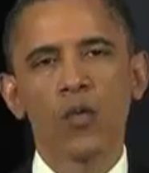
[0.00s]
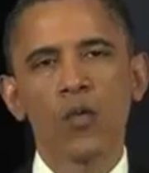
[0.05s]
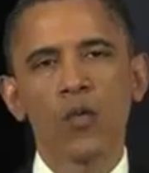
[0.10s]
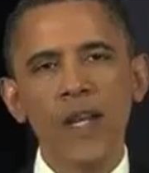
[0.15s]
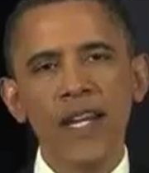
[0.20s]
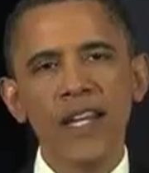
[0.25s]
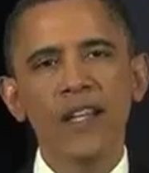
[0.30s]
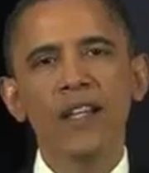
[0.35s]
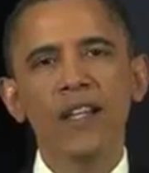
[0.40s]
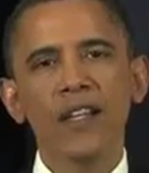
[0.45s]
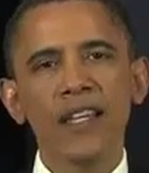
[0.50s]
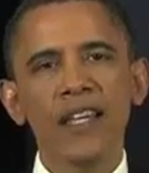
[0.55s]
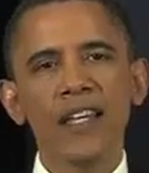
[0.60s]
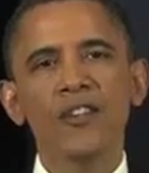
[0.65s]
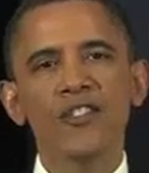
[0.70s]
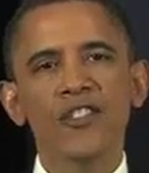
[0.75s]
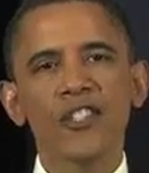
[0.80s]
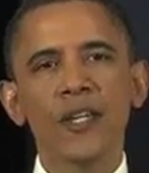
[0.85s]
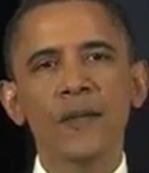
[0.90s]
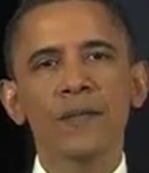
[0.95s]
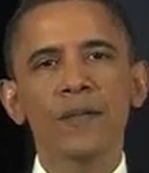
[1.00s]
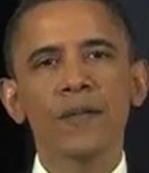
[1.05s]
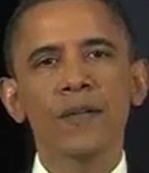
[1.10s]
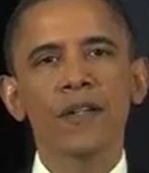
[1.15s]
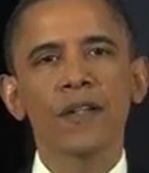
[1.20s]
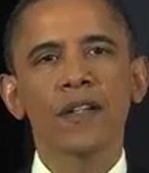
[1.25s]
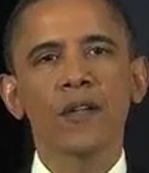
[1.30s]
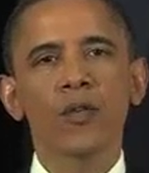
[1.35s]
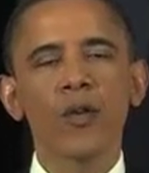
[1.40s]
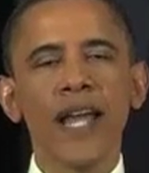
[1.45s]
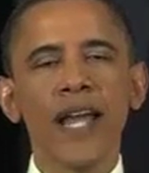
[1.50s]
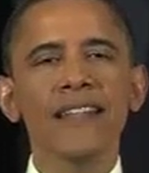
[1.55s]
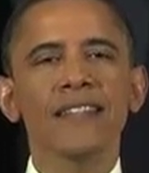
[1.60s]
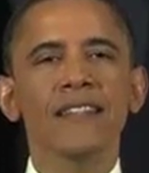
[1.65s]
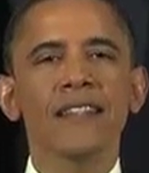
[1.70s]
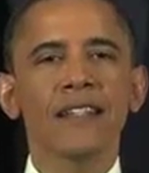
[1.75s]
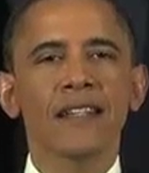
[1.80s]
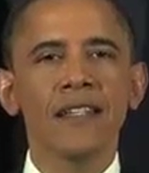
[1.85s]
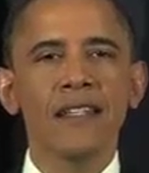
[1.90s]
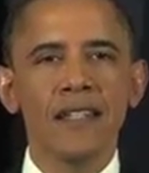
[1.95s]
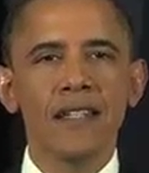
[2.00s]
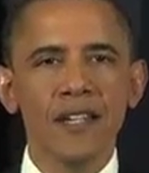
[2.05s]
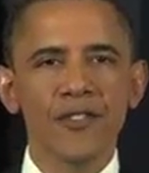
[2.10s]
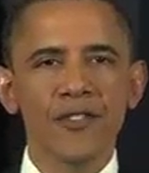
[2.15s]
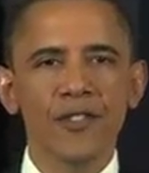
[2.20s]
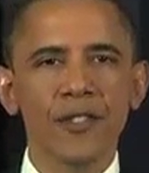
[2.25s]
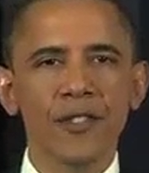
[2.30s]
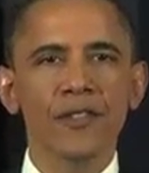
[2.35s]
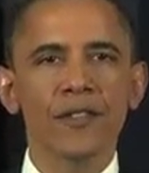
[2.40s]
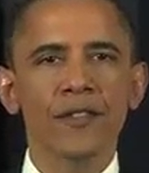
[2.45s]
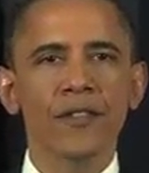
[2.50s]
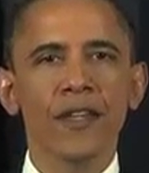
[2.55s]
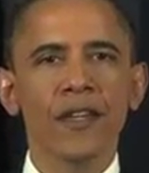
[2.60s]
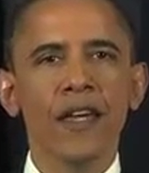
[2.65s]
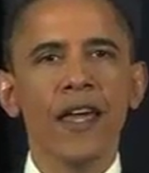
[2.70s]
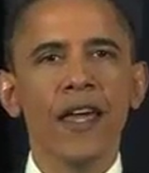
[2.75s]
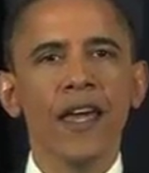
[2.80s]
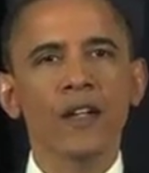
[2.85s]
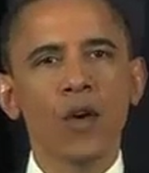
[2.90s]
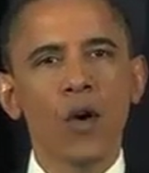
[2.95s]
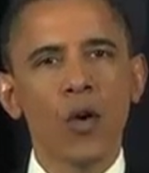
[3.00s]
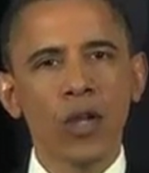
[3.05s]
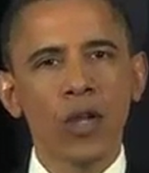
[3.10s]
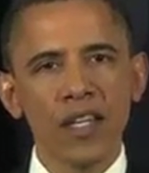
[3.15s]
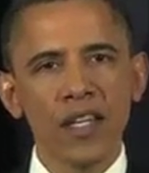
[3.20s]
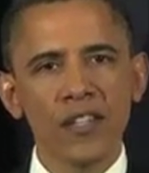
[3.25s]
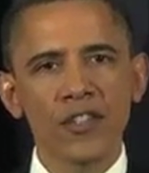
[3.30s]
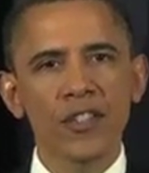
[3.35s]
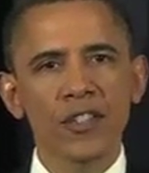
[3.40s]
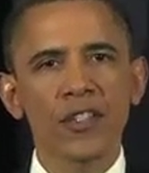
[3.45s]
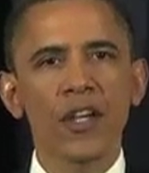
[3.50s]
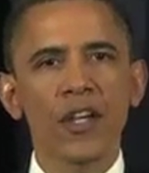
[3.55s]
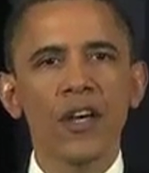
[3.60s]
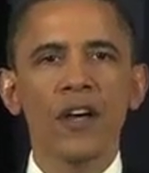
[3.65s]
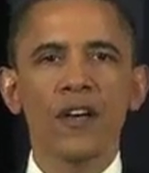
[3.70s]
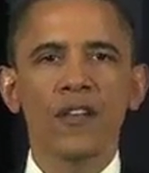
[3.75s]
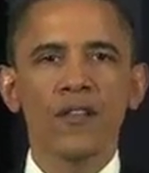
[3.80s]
Real leadership creates the conditions and coalitions